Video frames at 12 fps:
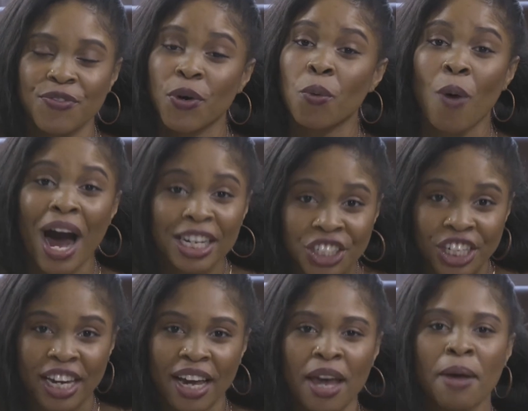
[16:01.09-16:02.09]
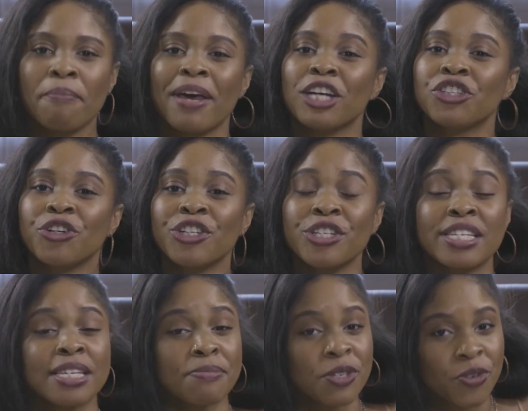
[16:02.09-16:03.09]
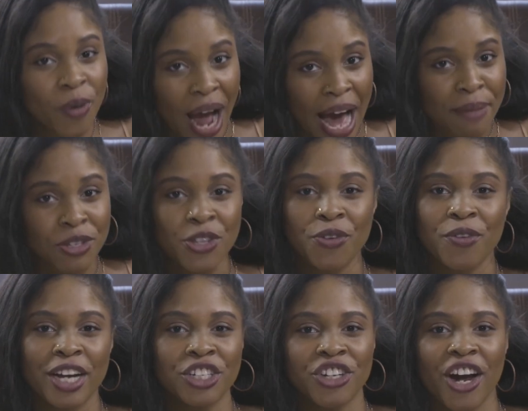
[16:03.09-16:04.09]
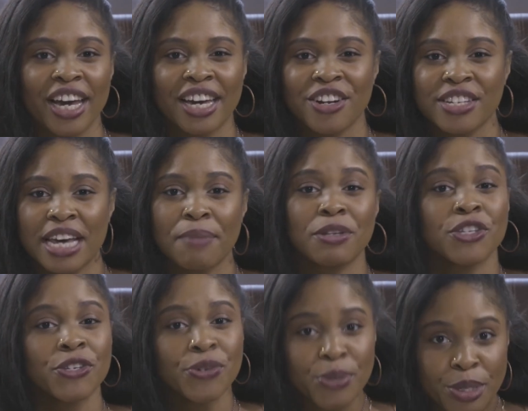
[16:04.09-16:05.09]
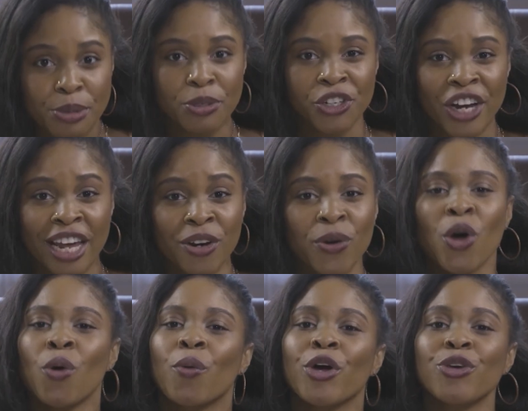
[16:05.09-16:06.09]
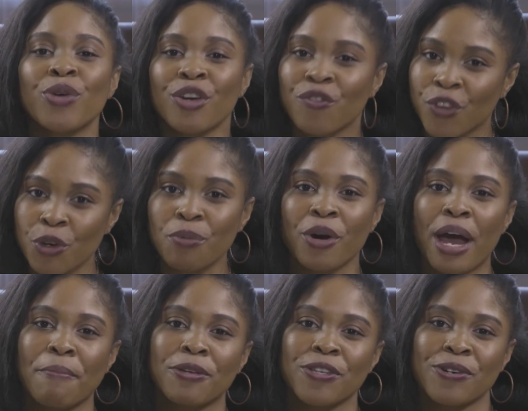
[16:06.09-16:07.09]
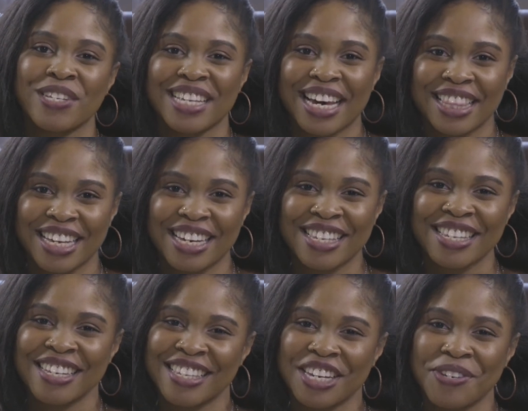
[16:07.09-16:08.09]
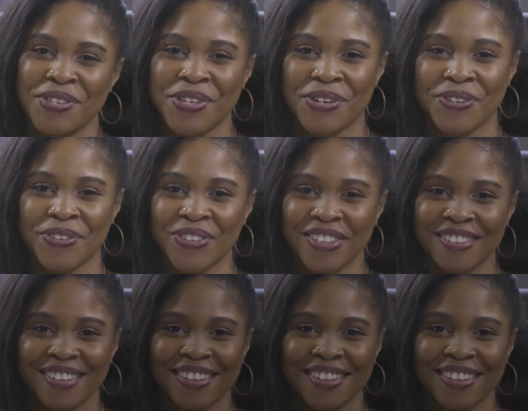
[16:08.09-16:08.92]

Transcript: for watching. Make sure to subscribe to the Red Shark Entertainment's YouTube channel, where you can view more episodes like this. See you soon.